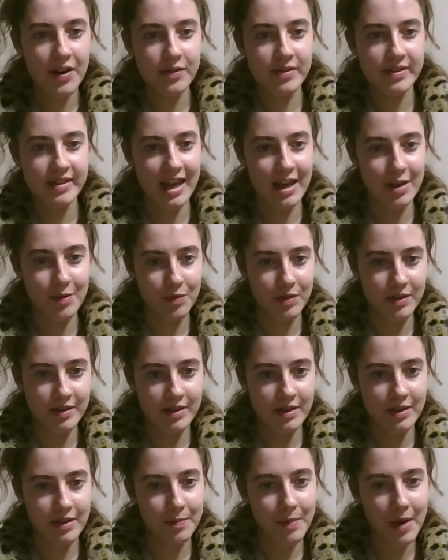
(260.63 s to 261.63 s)
The final
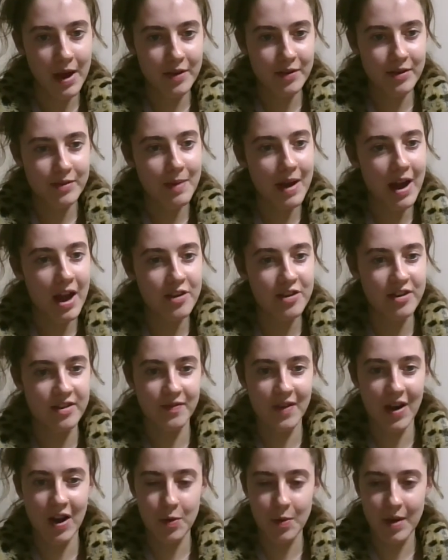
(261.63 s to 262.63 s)
stage was the
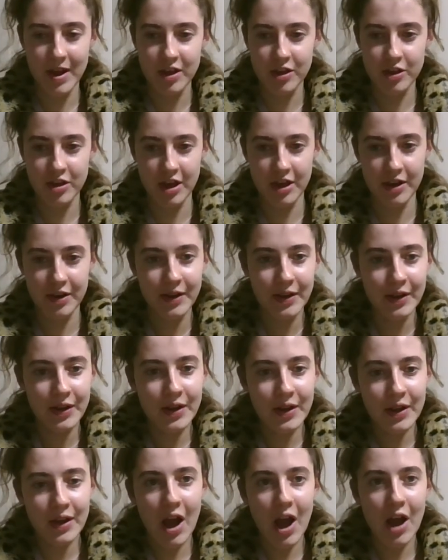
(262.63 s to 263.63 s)
post-purchase
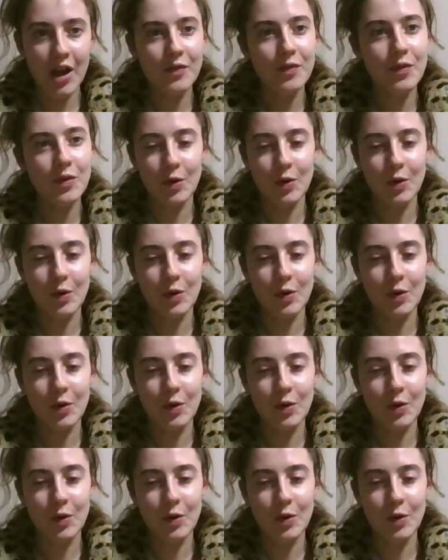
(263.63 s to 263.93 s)
evaluation.